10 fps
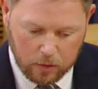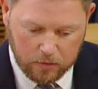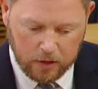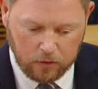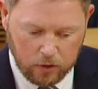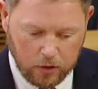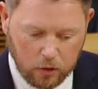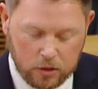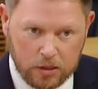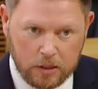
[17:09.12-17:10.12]
low uptake of
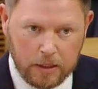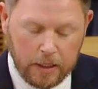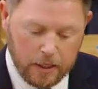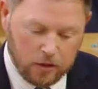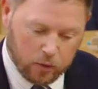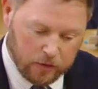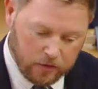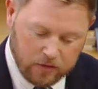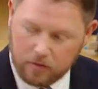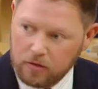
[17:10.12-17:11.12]
radiology. In
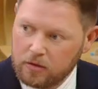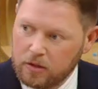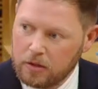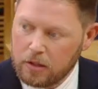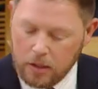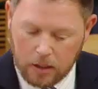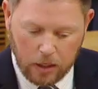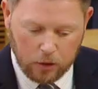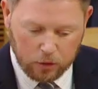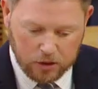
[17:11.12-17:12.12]
2017,
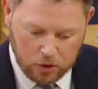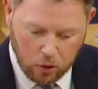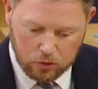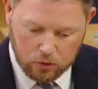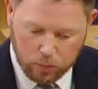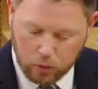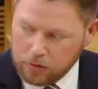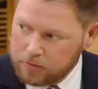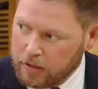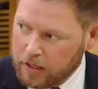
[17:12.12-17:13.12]
an Audit Scotland
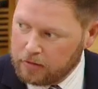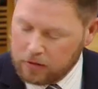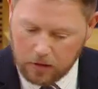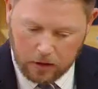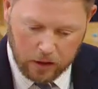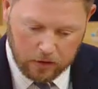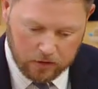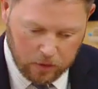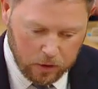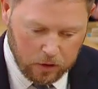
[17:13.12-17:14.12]
report flagged
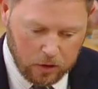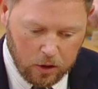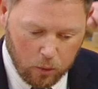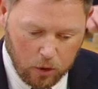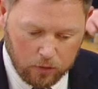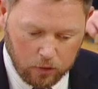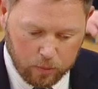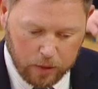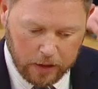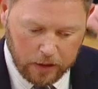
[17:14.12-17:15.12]
similar
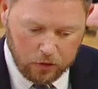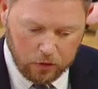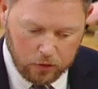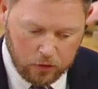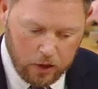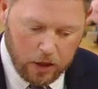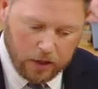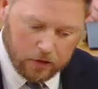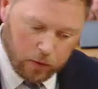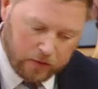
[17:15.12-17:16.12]
workforce planning issues.
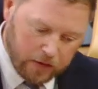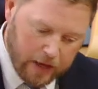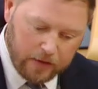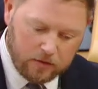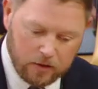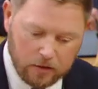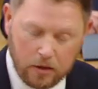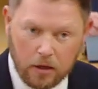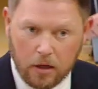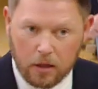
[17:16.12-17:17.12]
And in
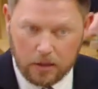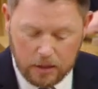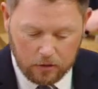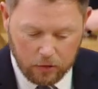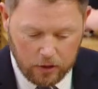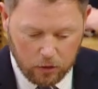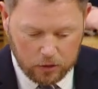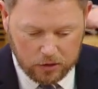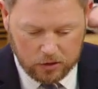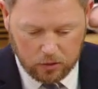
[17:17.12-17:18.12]
2018, a leading
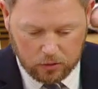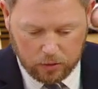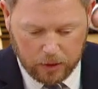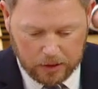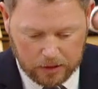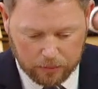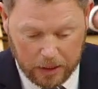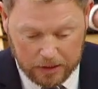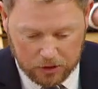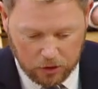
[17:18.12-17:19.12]
radiologist, Dr.
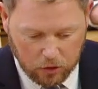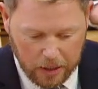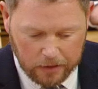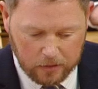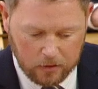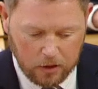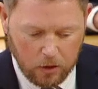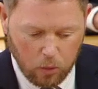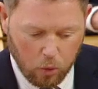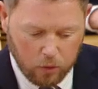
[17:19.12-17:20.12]
Baxter Grant,
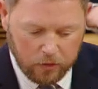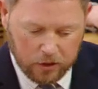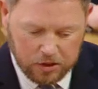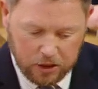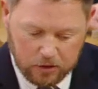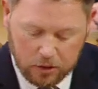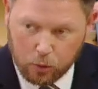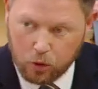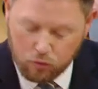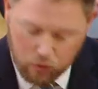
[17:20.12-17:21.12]
warned that our
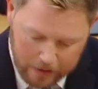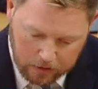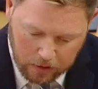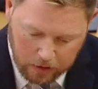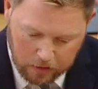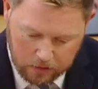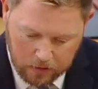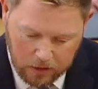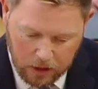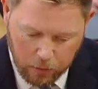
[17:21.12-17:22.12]
services were on red
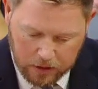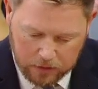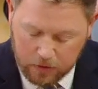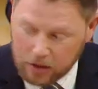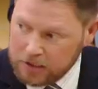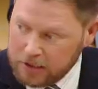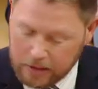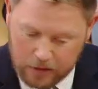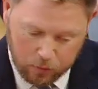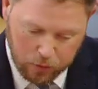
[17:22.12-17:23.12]
alert. He went as far as
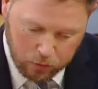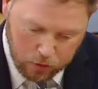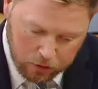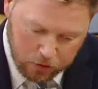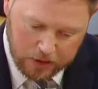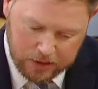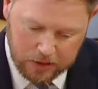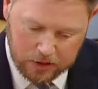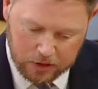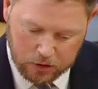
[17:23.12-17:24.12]
saying that if we do not address
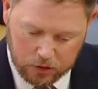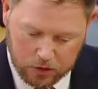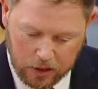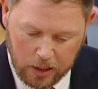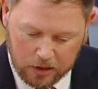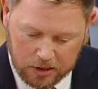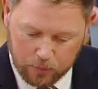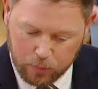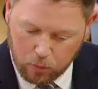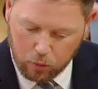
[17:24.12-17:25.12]
these issues, there
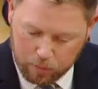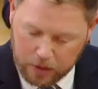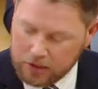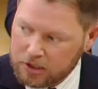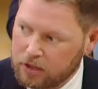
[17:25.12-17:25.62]
simply won't be a